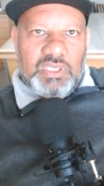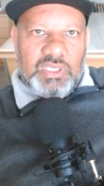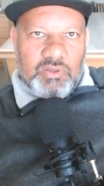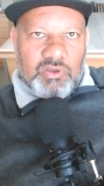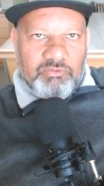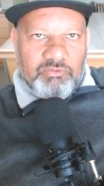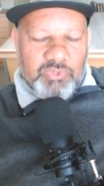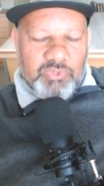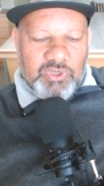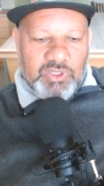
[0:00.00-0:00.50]

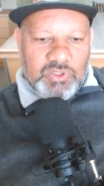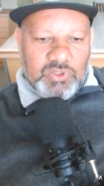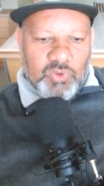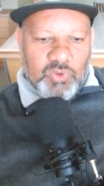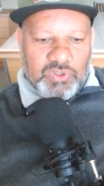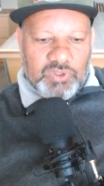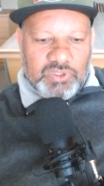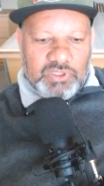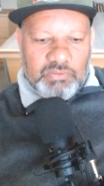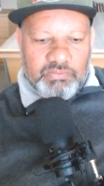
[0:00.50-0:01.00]
you have been
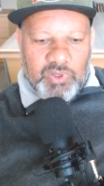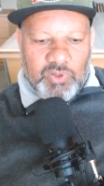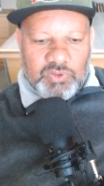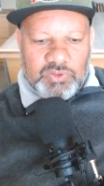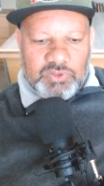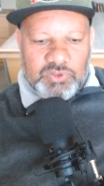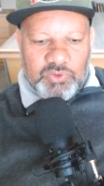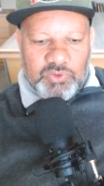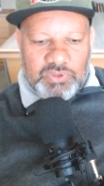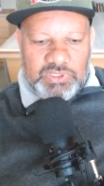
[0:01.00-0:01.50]
taught
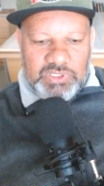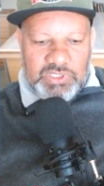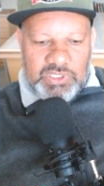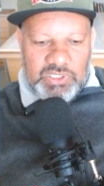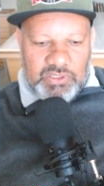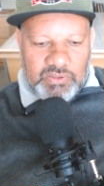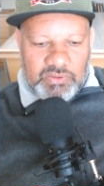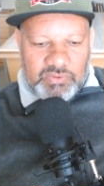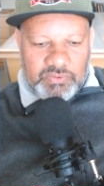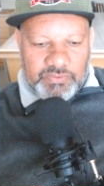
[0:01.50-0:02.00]
about your
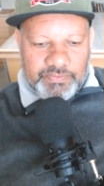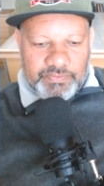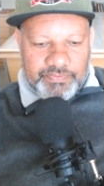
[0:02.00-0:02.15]
deen